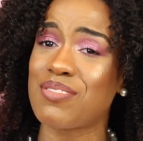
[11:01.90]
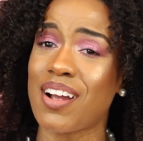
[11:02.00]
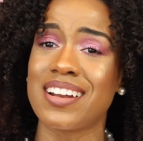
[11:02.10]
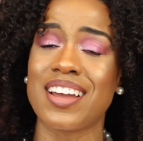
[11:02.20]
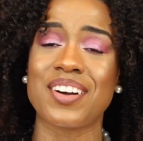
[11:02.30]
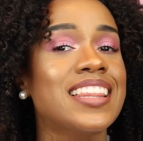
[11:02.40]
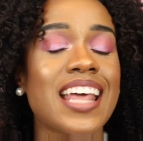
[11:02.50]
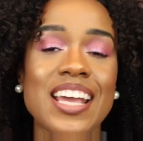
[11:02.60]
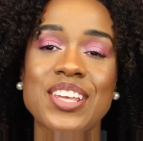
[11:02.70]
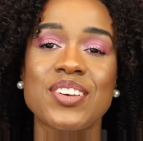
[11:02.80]
right now.
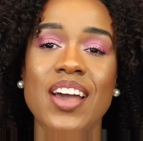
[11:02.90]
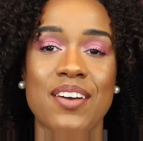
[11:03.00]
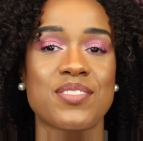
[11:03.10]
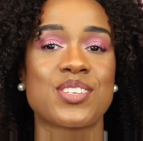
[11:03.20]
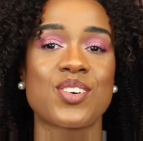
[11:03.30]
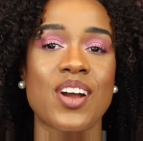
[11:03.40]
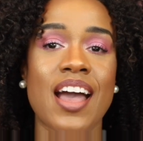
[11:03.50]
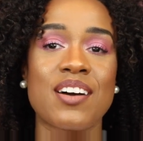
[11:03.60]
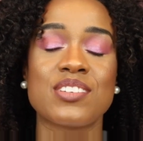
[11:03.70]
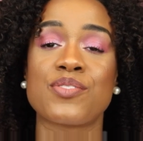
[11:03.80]
Thank you, Ivy
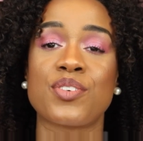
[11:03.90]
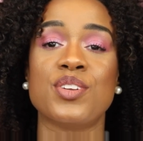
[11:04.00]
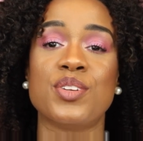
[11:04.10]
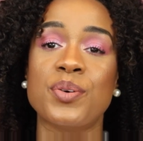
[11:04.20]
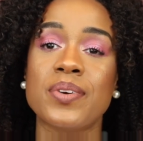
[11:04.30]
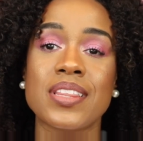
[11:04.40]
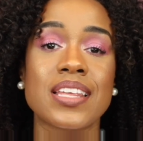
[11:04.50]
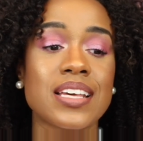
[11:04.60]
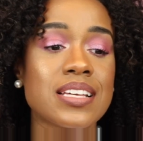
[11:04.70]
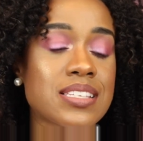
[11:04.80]
Storehouse, for doing
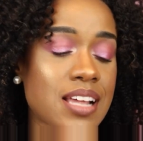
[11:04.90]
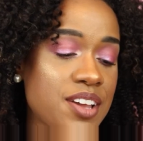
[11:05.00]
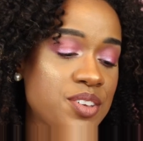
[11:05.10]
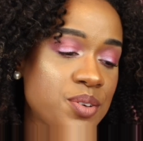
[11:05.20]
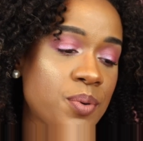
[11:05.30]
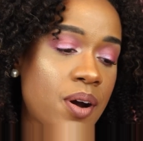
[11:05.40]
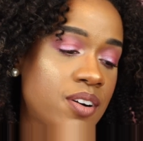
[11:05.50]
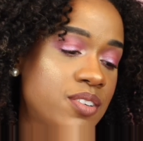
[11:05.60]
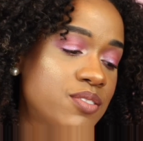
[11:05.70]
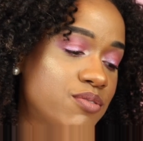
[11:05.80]
this. Like, you
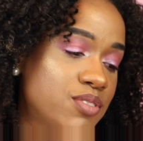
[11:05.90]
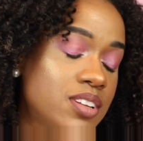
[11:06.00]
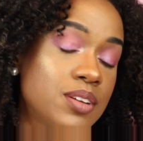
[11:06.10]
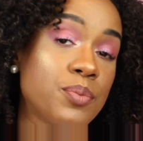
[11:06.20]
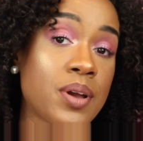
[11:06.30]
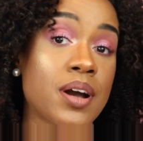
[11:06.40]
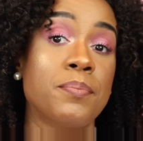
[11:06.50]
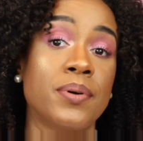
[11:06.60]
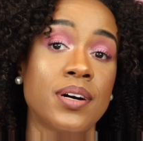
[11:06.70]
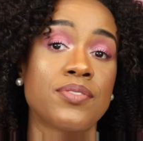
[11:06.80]
all really went
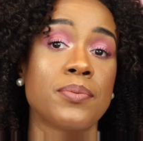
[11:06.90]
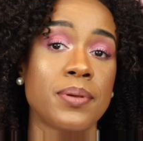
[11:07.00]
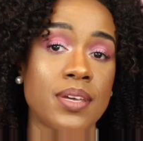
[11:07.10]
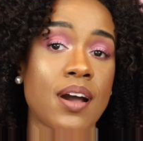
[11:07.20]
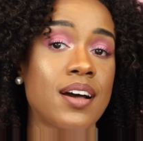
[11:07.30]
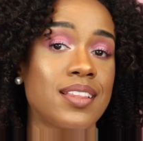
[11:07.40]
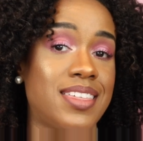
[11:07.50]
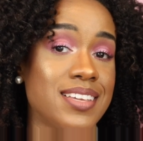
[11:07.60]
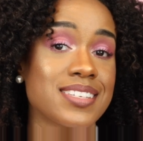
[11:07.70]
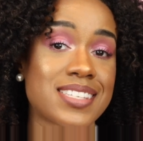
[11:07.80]
above and beyond
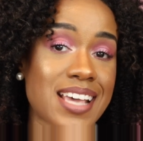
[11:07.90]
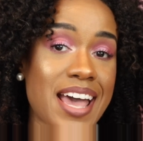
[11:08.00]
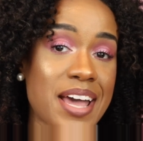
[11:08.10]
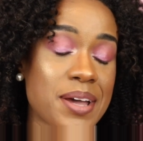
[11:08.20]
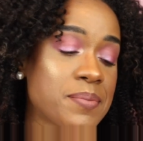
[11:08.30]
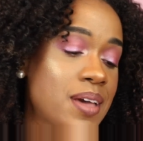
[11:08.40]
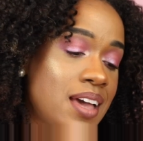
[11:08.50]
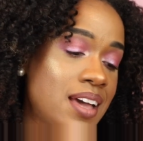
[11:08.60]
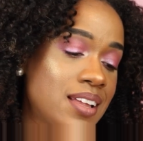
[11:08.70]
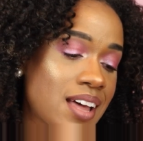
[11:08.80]
this time.
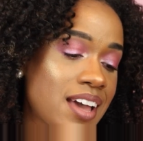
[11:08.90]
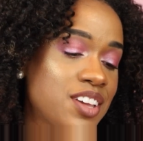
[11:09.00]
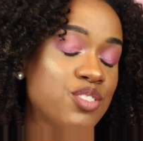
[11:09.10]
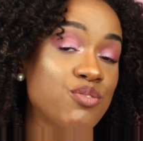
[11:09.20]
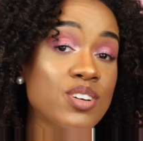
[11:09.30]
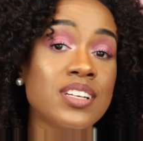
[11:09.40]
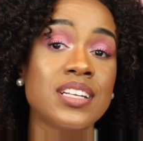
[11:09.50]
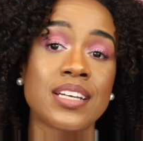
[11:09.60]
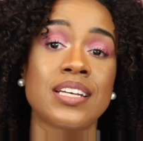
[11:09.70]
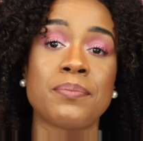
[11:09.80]
Like, you really
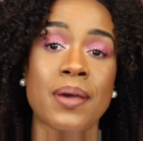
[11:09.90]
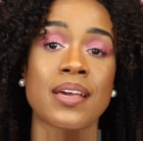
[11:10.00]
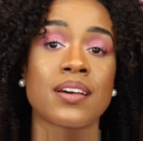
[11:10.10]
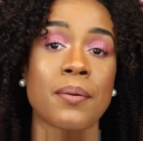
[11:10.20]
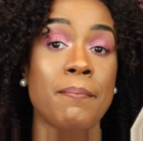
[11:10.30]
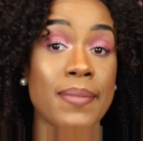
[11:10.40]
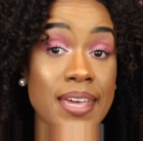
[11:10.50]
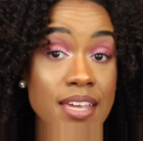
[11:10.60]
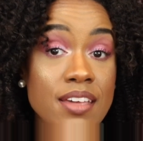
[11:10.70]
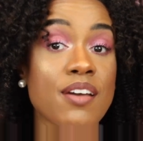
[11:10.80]
did make
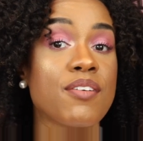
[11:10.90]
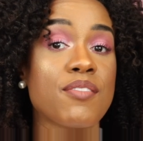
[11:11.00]
me